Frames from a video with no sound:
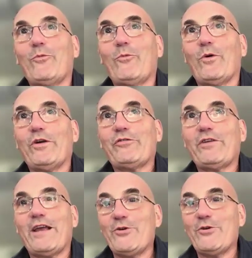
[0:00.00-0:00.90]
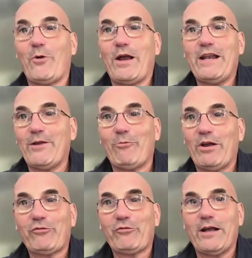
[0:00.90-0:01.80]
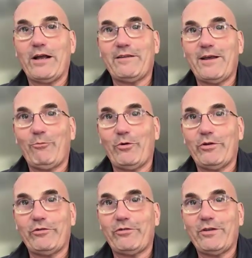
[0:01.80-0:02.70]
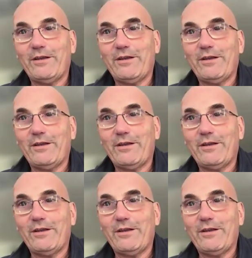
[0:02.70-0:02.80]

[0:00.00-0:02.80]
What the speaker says: was a Ukrainian restaurant that was